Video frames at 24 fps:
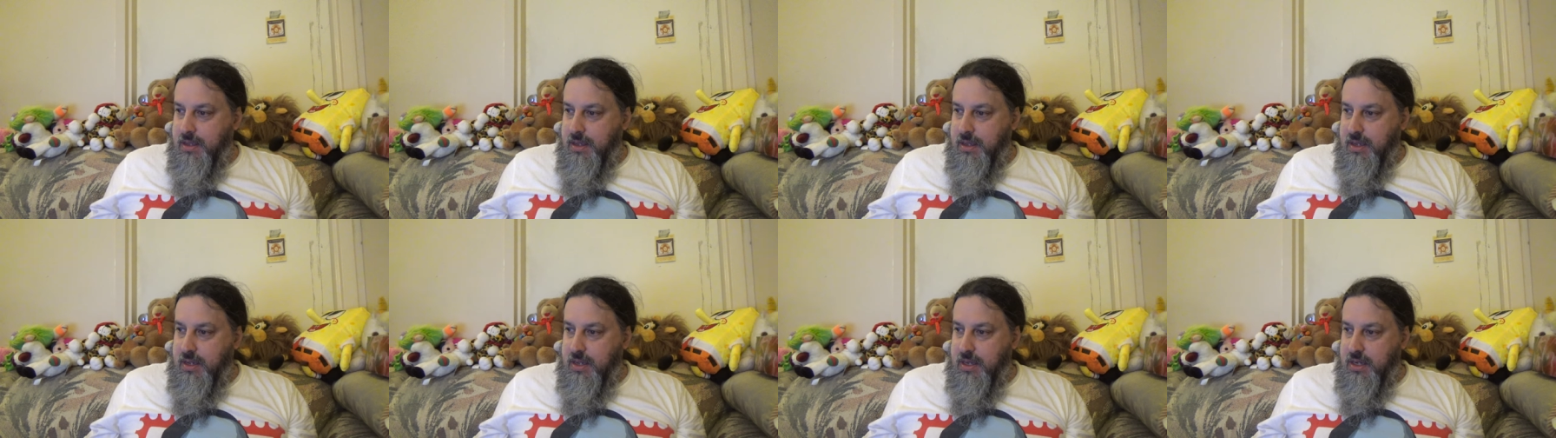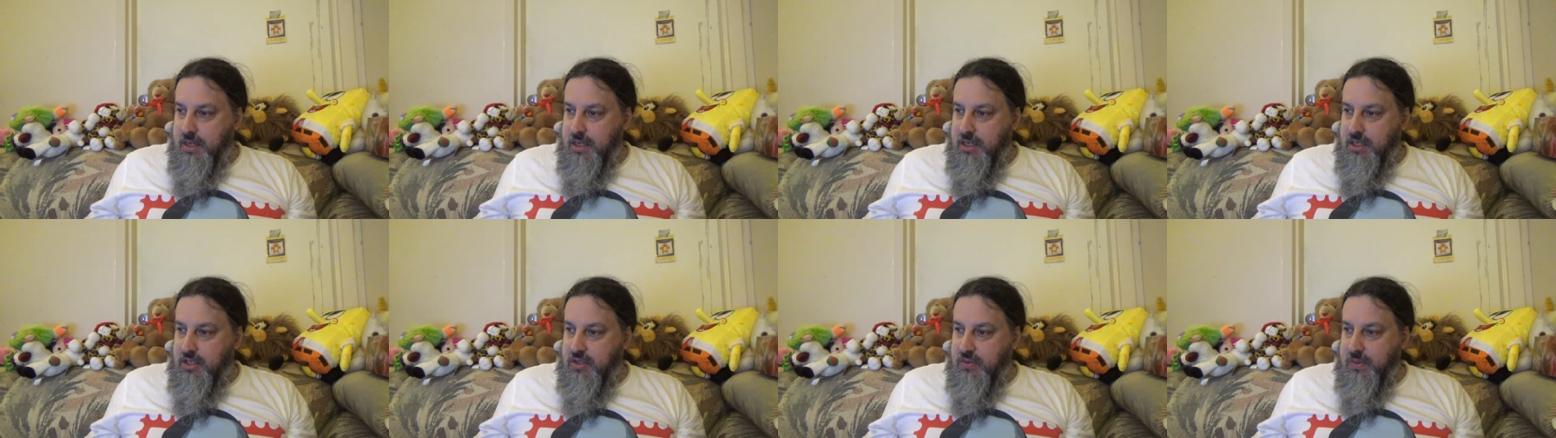It
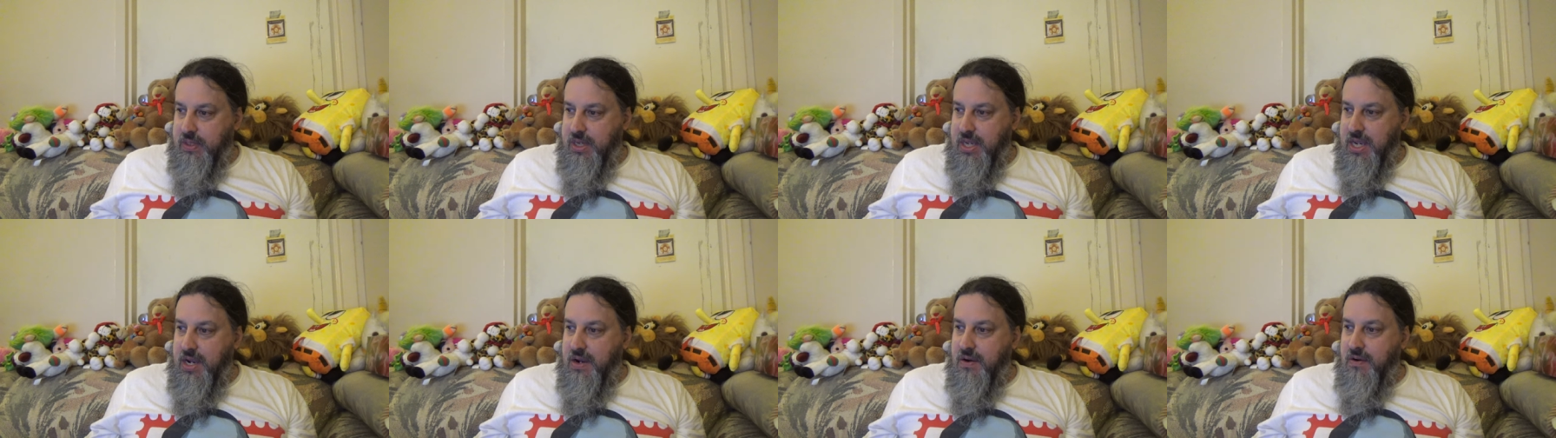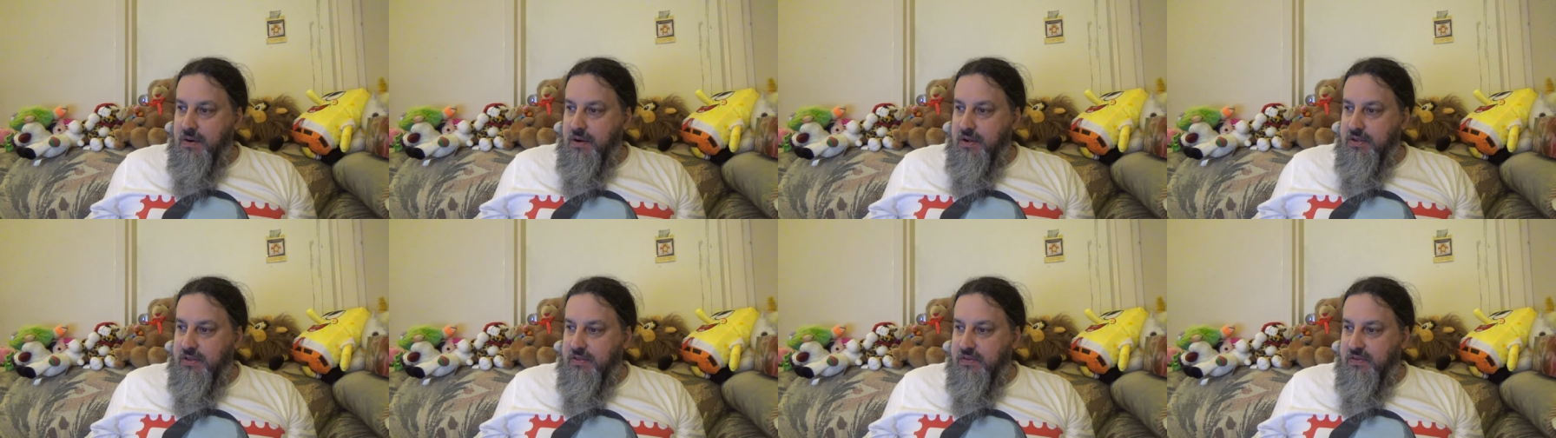is 3
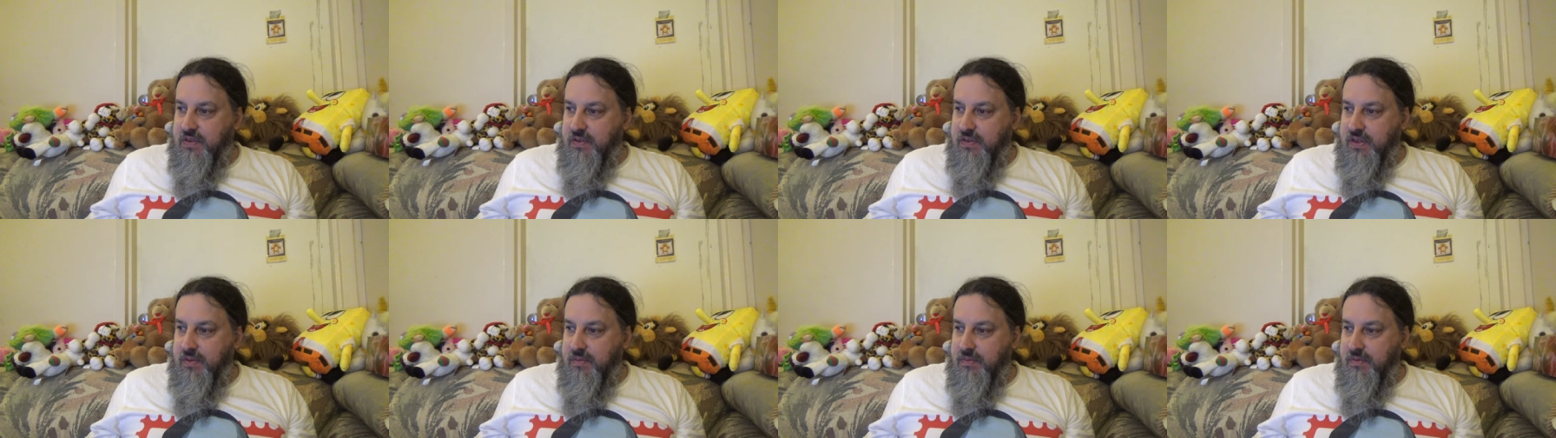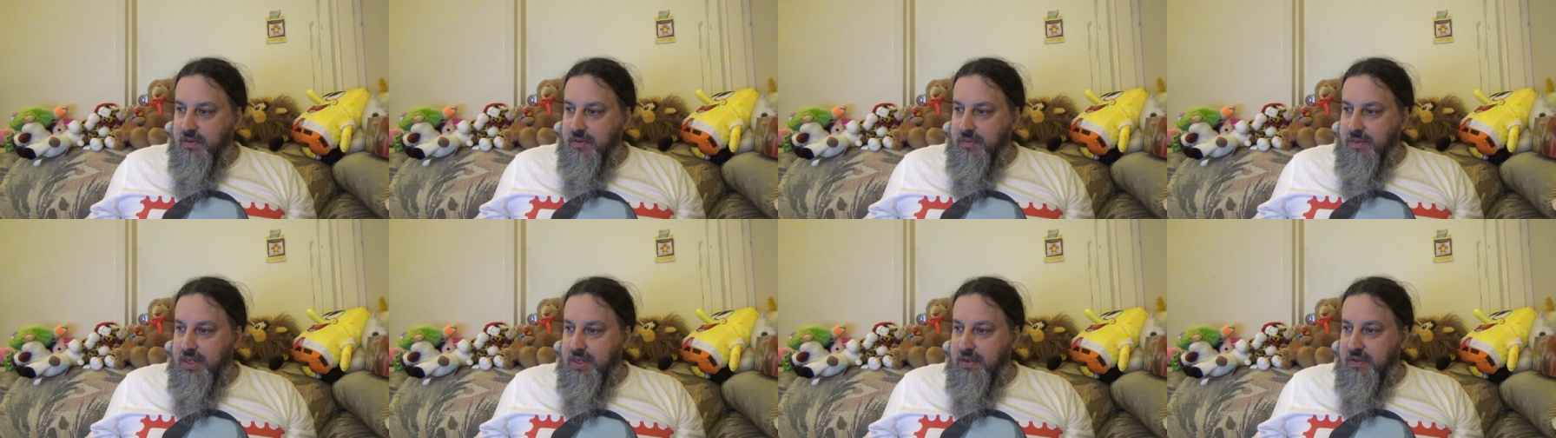hours and
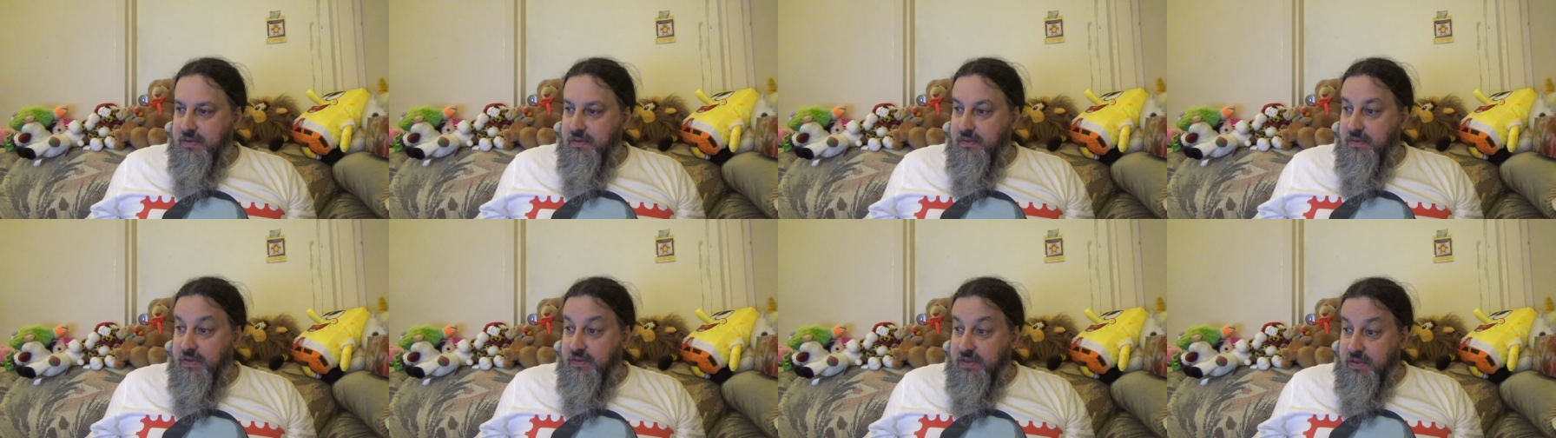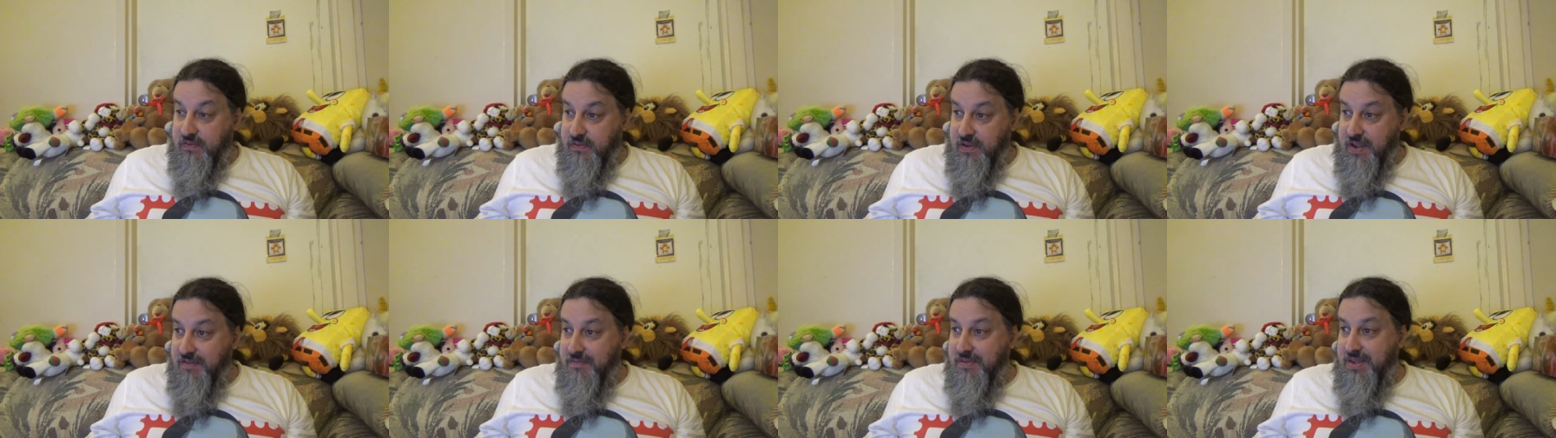
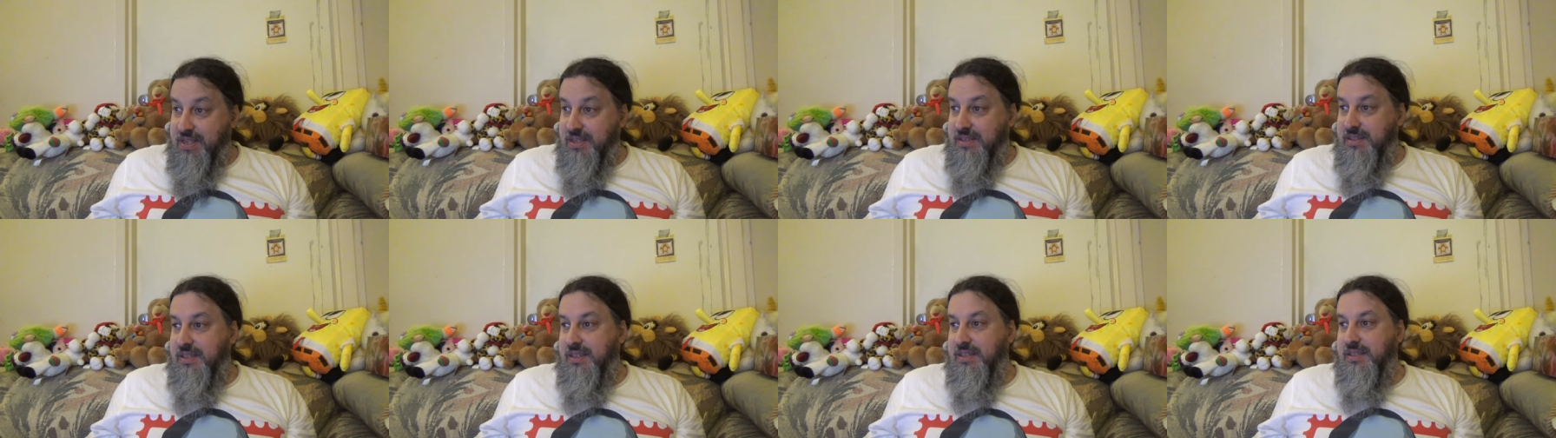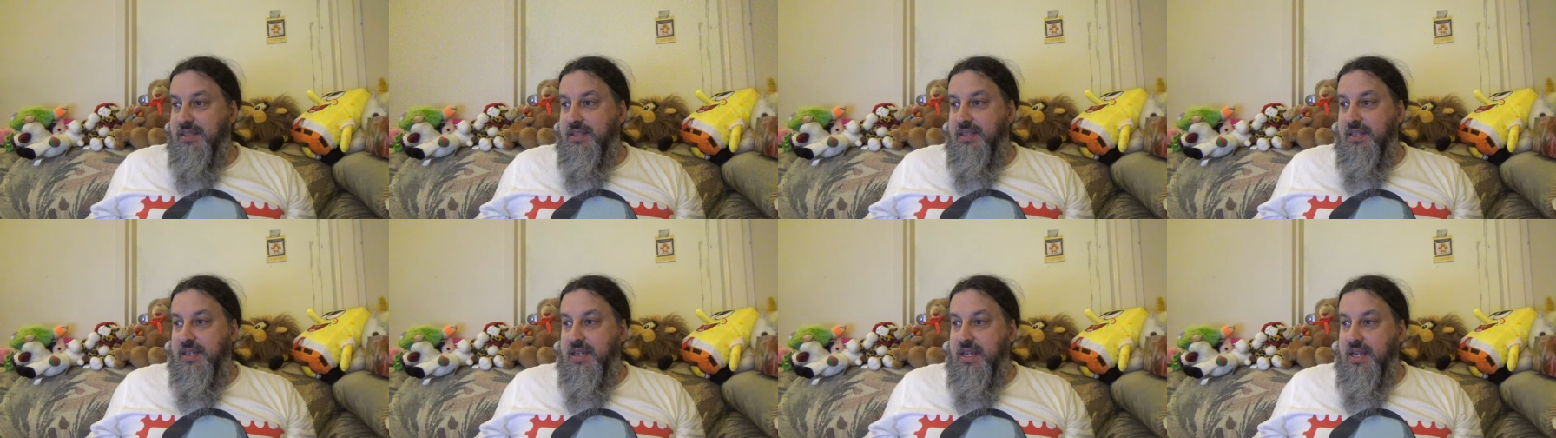55 minutes
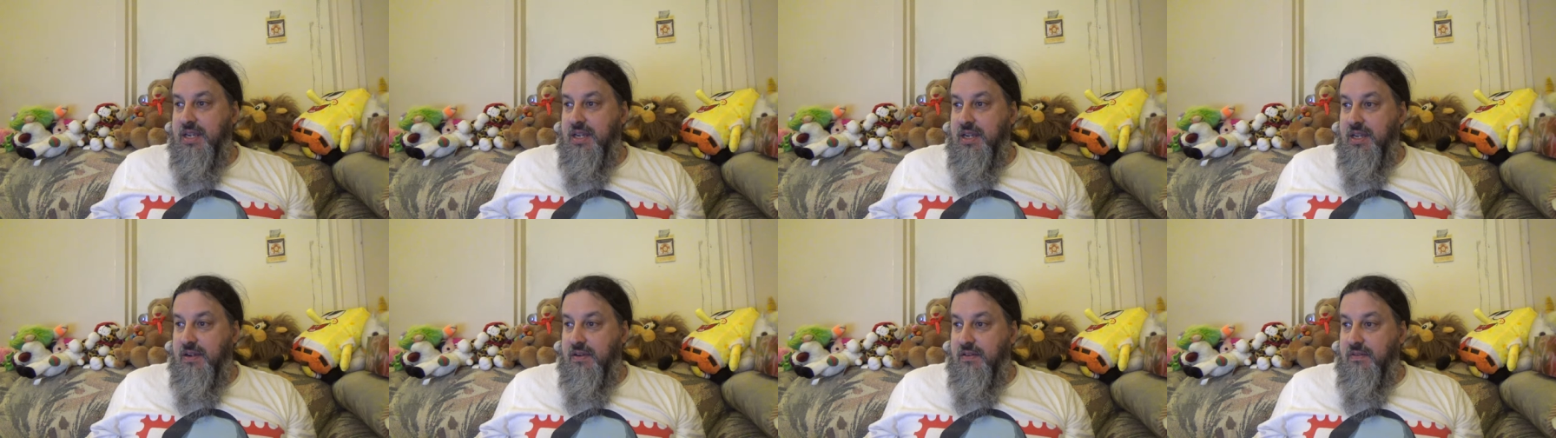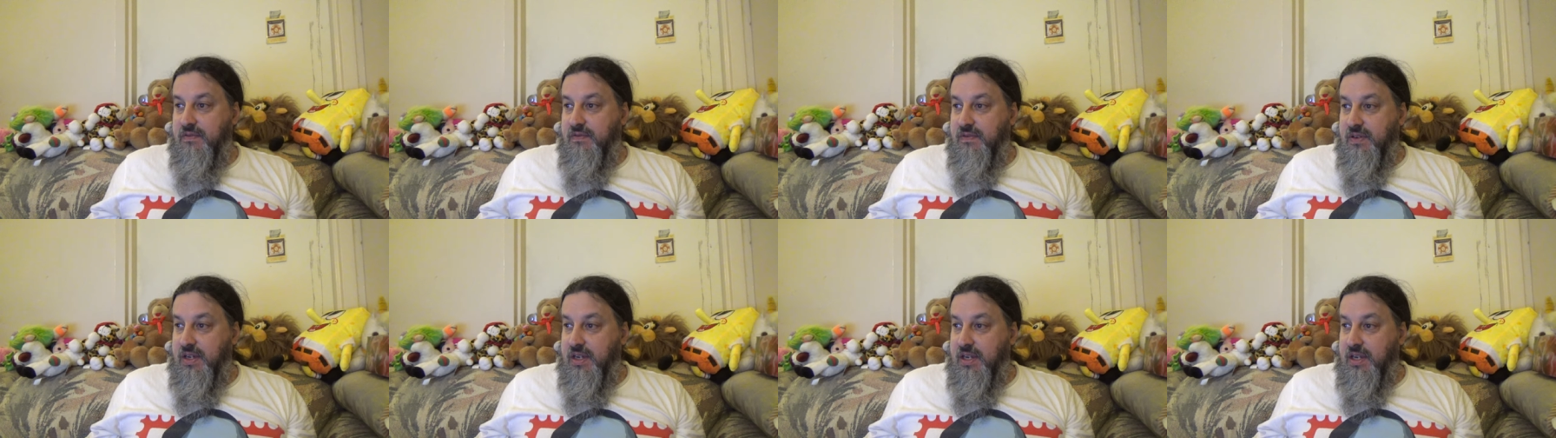into the day
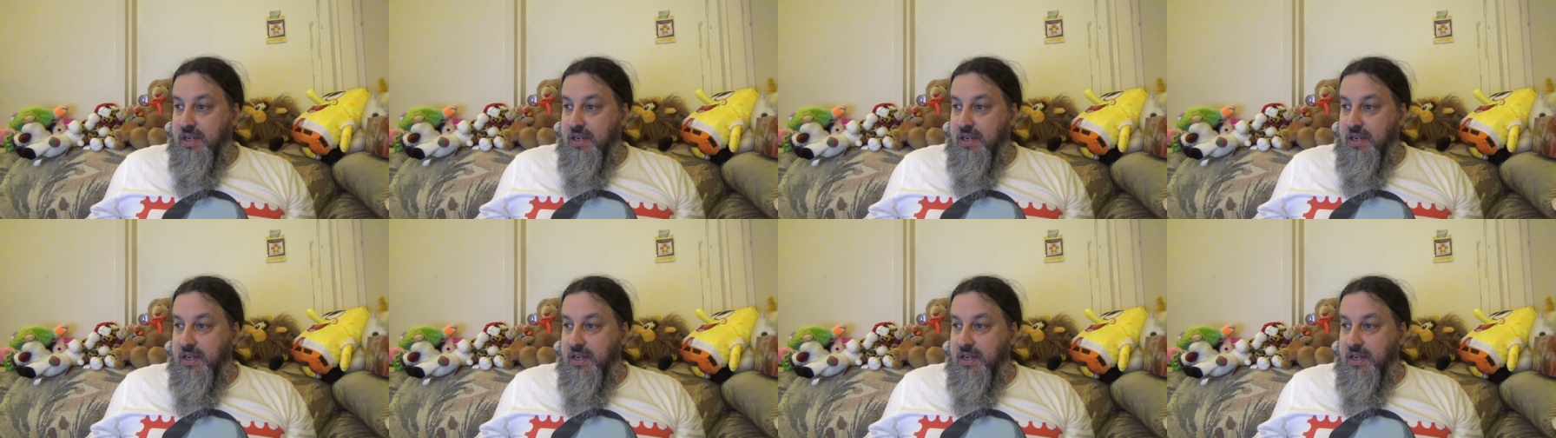of